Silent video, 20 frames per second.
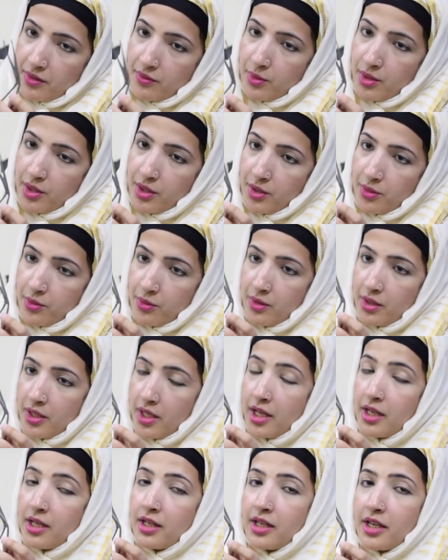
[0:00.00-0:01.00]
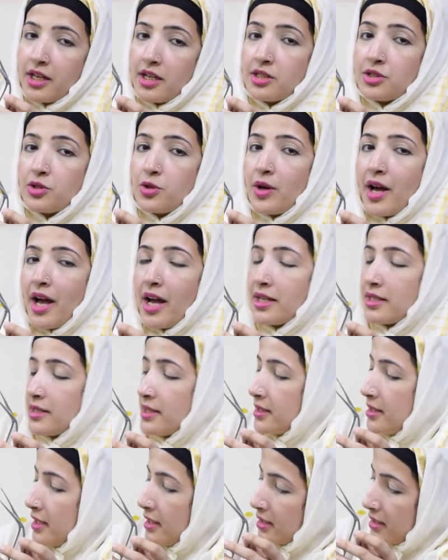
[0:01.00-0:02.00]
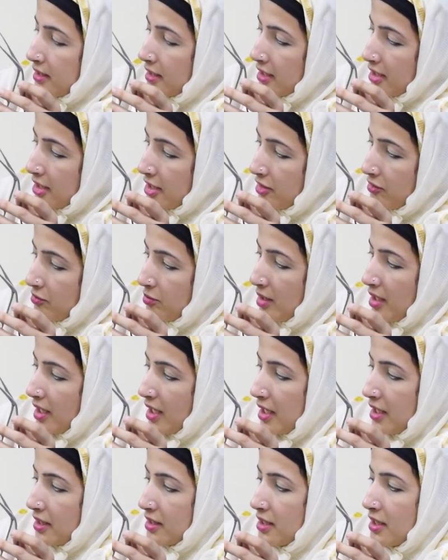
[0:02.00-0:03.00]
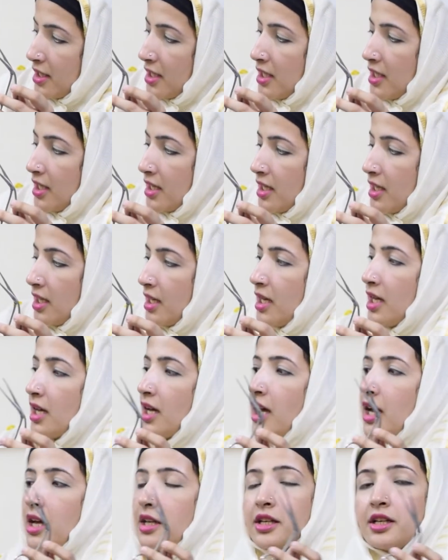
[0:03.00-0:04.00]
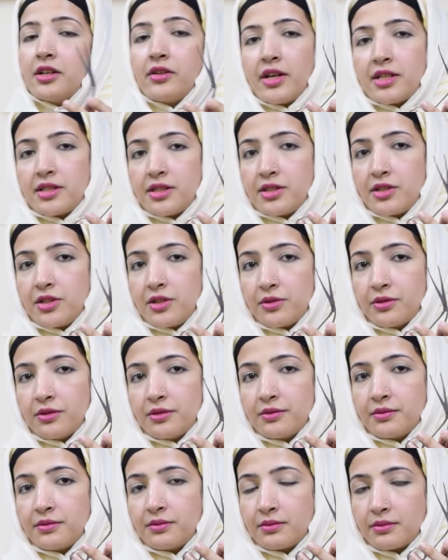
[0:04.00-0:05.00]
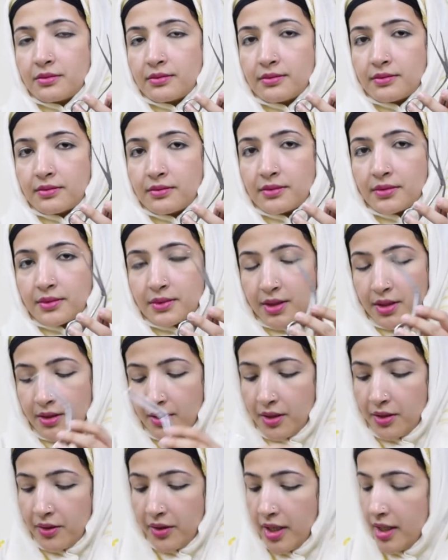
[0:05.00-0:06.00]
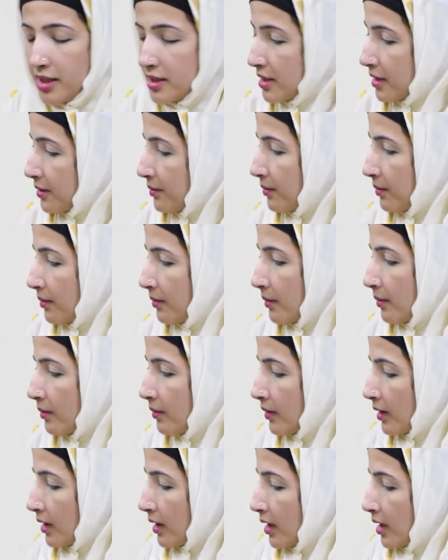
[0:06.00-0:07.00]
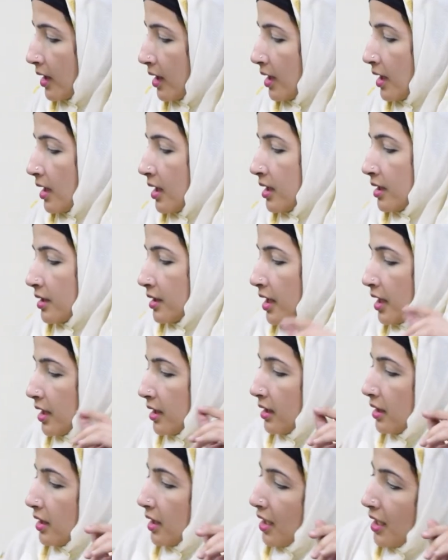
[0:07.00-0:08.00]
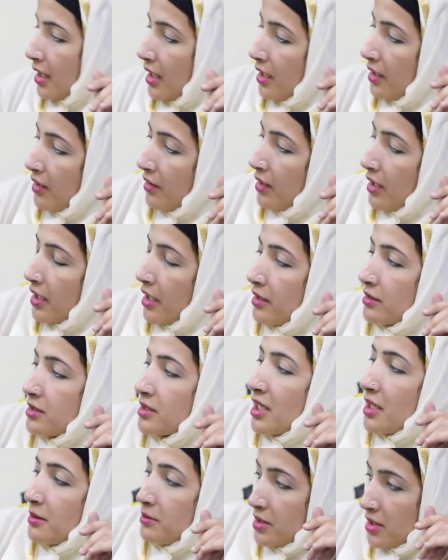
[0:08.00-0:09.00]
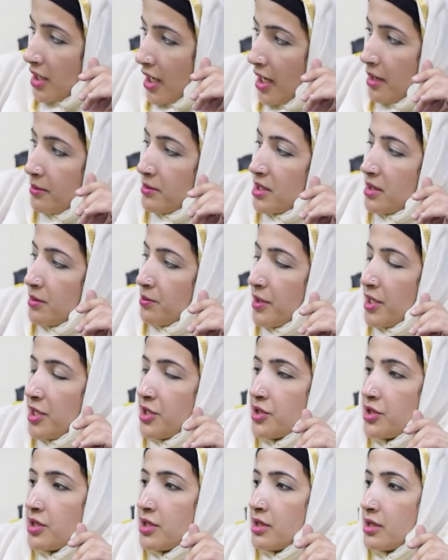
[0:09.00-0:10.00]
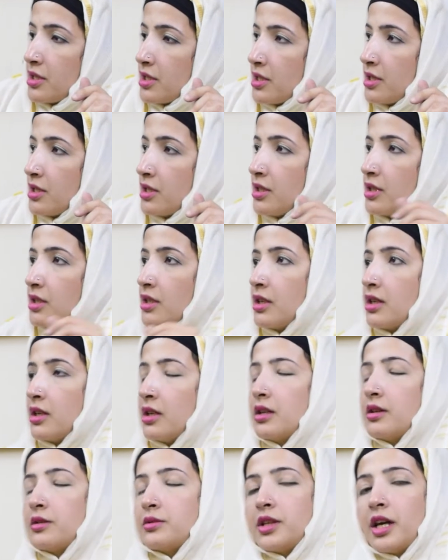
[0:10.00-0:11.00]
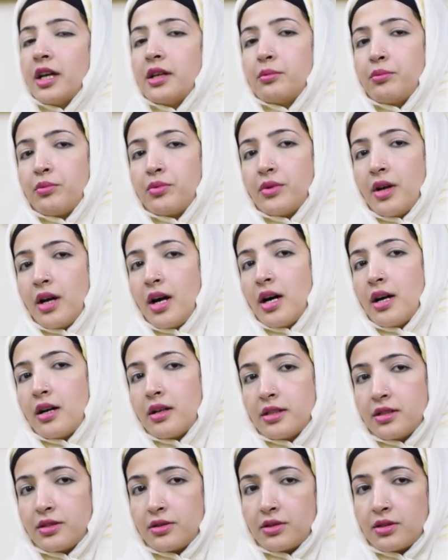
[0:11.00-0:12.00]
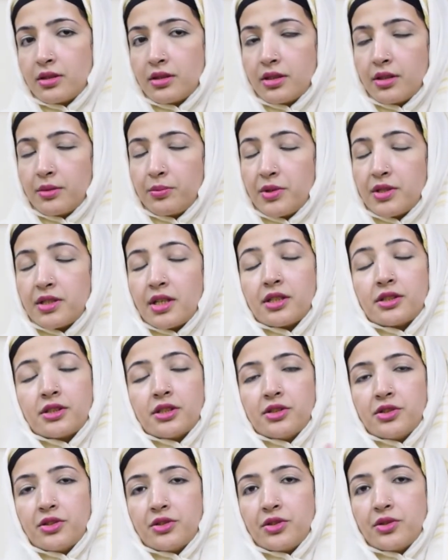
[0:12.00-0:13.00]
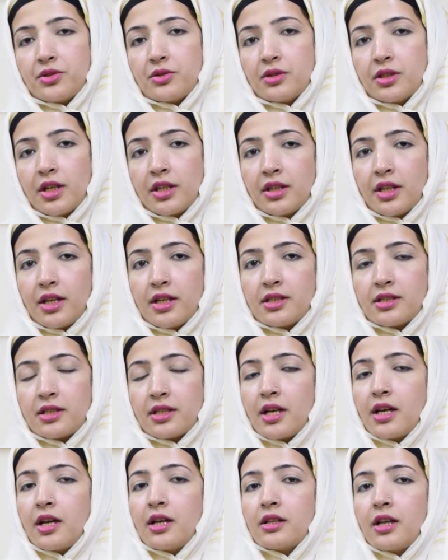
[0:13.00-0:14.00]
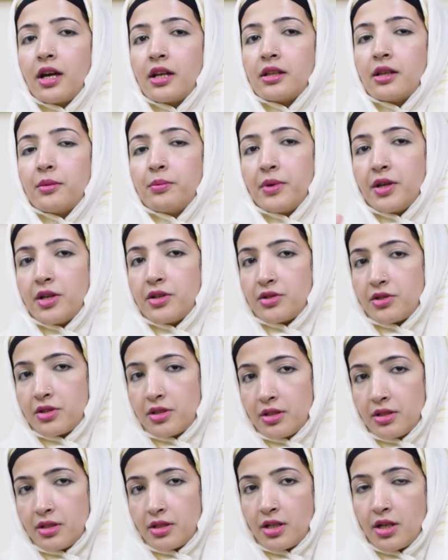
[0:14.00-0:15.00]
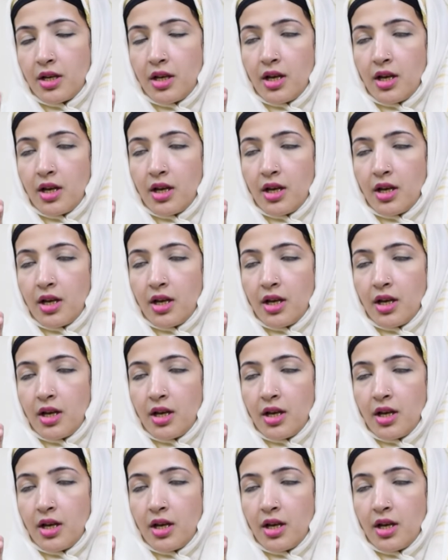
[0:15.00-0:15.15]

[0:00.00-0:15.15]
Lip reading: with you in case you accidentally leave behind any residue. Alright. Then sometimes patient that is presented to you and they say that the patient